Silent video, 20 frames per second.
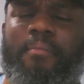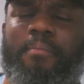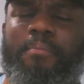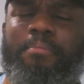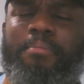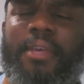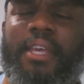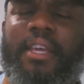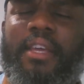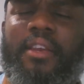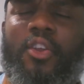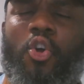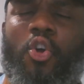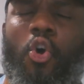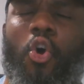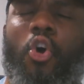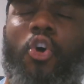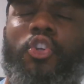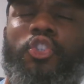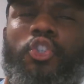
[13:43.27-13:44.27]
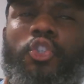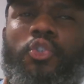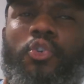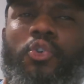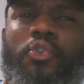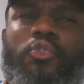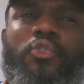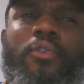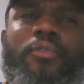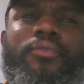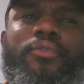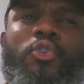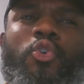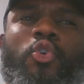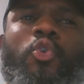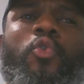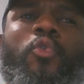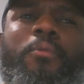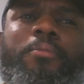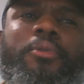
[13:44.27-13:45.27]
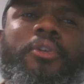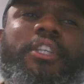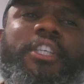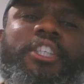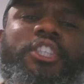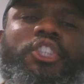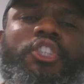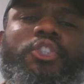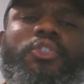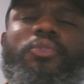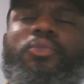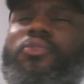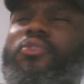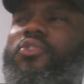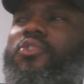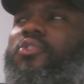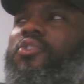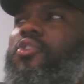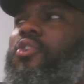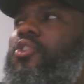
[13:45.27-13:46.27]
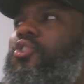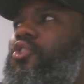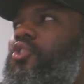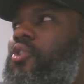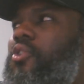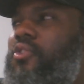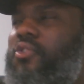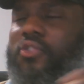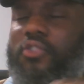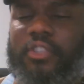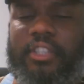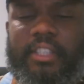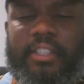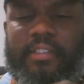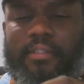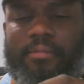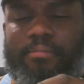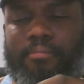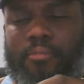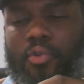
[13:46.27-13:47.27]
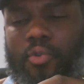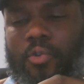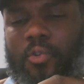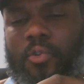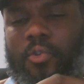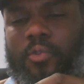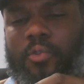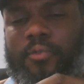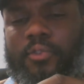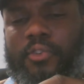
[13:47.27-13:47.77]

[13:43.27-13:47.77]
being conscious of global issues, not just the small